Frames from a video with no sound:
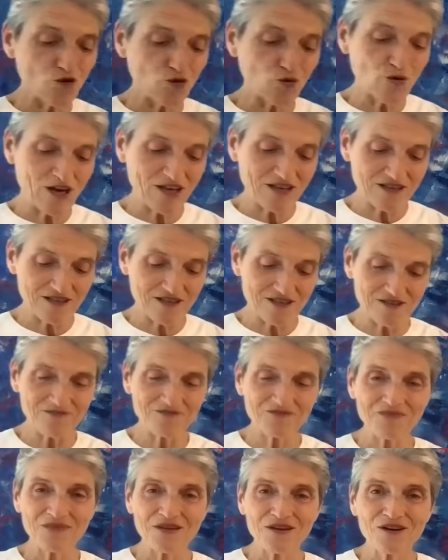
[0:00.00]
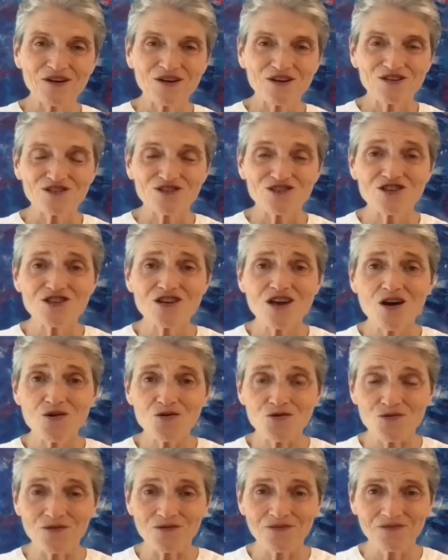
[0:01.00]
always. To
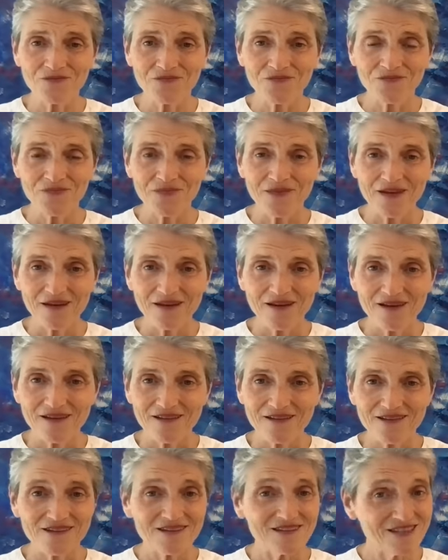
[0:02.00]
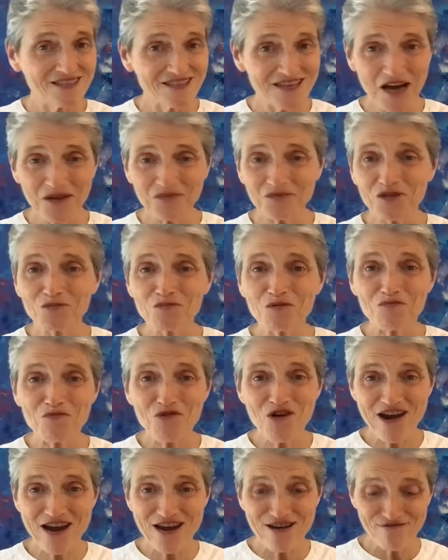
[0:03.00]
know that it's time to be
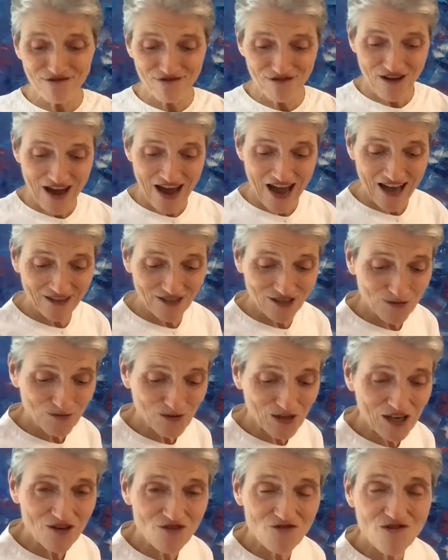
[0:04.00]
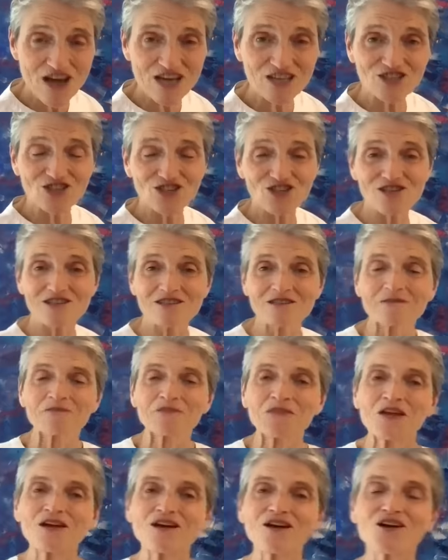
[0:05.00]
brave and to be courageous
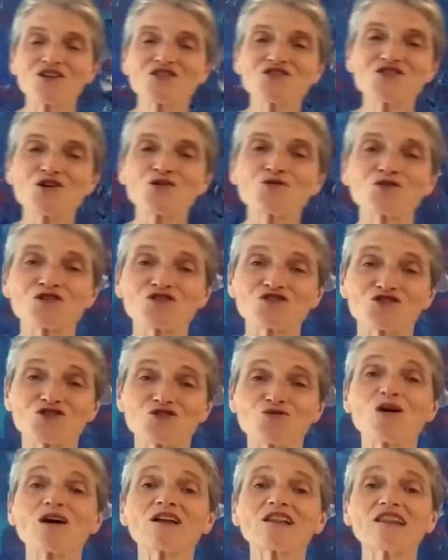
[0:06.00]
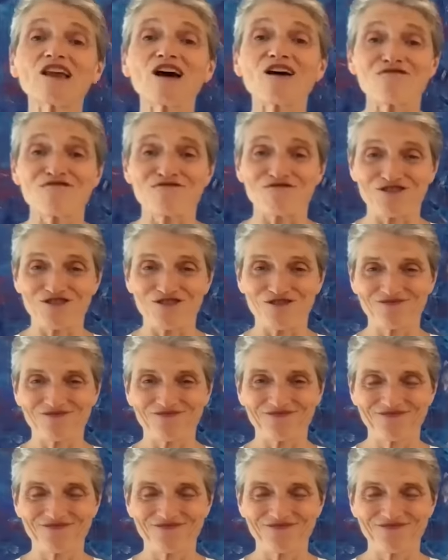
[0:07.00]
and know that you are loved